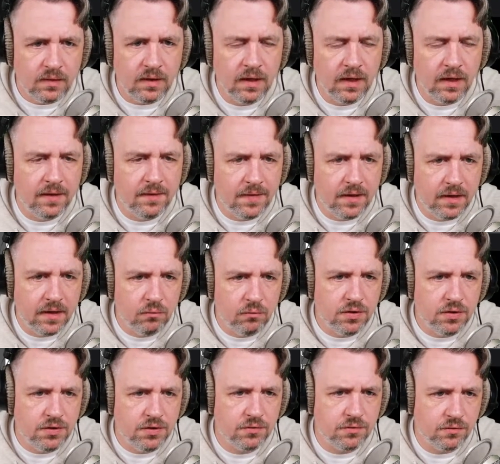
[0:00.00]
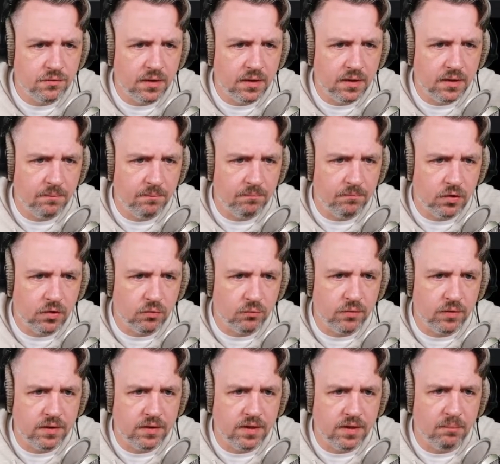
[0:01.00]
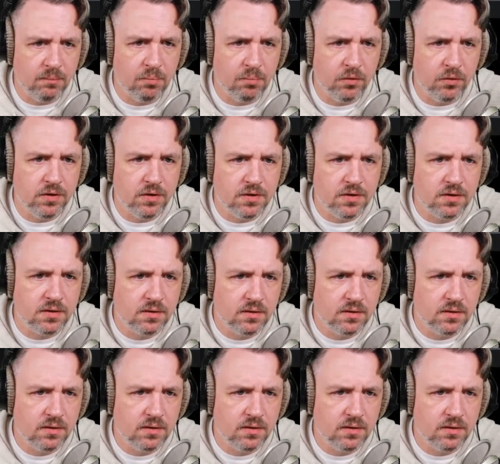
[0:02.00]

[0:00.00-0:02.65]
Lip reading: And then I want to grid.print.